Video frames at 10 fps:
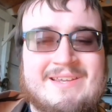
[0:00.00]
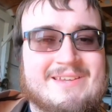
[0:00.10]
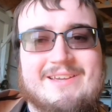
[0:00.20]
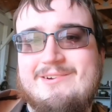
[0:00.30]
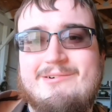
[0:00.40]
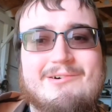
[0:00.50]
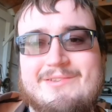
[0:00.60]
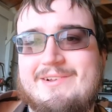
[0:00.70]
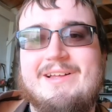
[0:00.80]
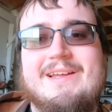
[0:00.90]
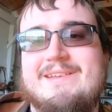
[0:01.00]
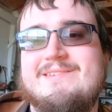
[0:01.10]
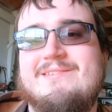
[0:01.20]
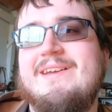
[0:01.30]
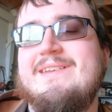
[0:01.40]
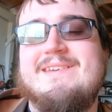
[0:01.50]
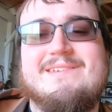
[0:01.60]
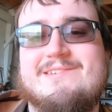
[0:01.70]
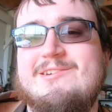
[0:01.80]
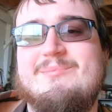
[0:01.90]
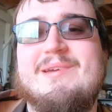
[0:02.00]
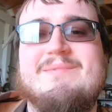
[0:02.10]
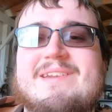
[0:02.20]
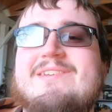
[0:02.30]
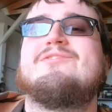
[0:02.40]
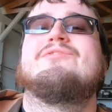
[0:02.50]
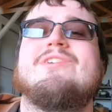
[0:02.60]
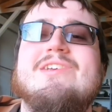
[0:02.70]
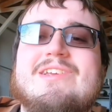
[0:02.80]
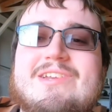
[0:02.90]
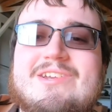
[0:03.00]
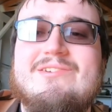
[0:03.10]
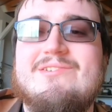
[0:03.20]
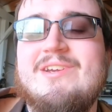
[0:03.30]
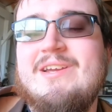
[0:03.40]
that hole in the lens or that telescope. I mean, it's freaking huge.